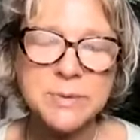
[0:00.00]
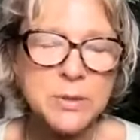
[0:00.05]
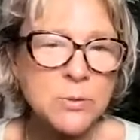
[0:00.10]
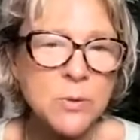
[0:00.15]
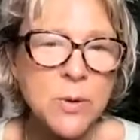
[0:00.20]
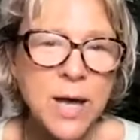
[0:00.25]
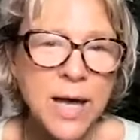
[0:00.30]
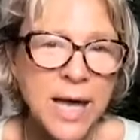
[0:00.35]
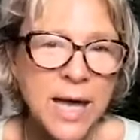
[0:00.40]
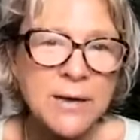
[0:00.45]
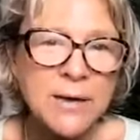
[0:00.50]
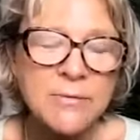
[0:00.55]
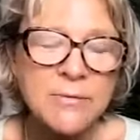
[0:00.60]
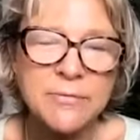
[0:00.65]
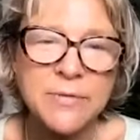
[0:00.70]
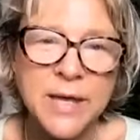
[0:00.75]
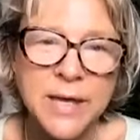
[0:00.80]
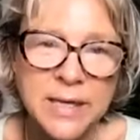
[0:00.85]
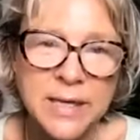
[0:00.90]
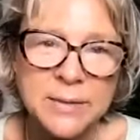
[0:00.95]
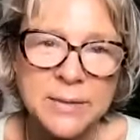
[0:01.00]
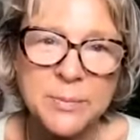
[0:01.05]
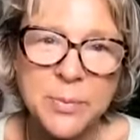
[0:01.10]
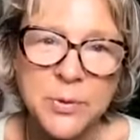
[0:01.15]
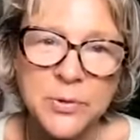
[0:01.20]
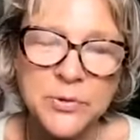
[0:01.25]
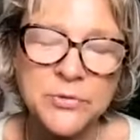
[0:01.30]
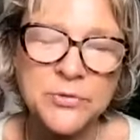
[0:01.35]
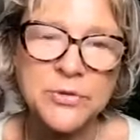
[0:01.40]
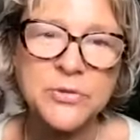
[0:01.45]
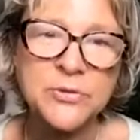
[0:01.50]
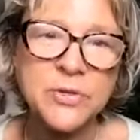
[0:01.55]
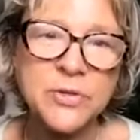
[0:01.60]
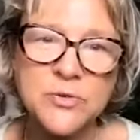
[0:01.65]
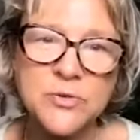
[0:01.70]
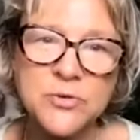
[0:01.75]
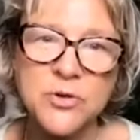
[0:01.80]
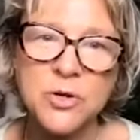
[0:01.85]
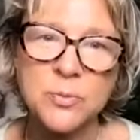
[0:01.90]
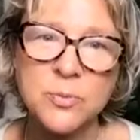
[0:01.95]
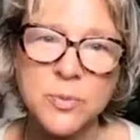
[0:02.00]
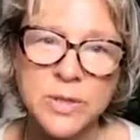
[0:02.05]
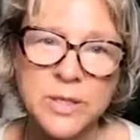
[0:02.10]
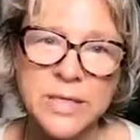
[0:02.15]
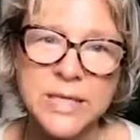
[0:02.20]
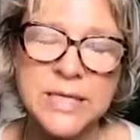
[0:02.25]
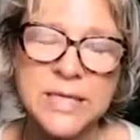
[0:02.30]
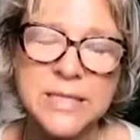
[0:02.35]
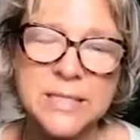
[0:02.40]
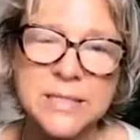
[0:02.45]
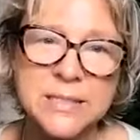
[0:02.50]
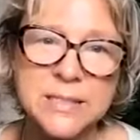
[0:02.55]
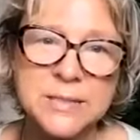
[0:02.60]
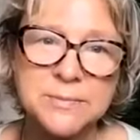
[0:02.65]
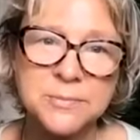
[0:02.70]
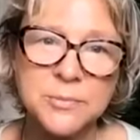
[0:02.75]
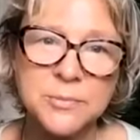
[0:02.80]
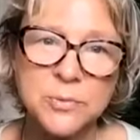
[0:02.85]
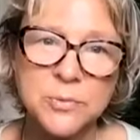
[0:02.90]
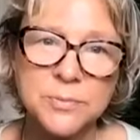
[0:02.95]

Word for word: We all have that imposter syndrome within us.